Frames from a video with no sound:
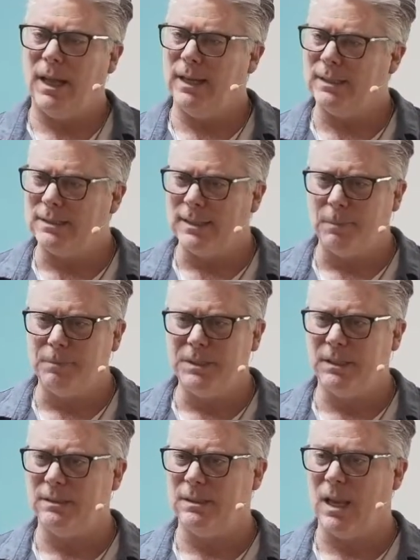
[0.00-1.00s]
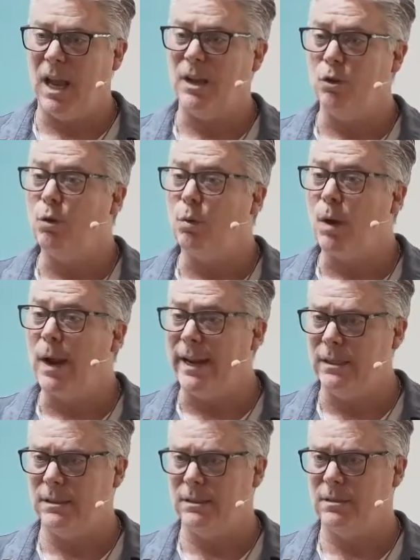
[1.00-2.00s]
and acceptance and
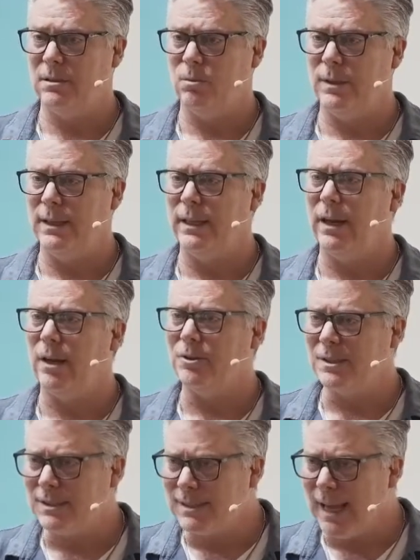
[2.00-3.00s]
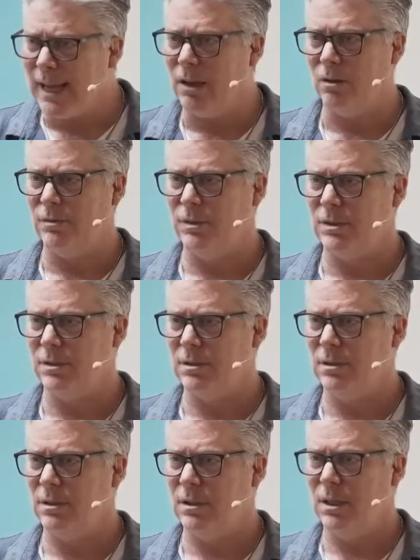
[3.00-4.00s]
grace within ourselves.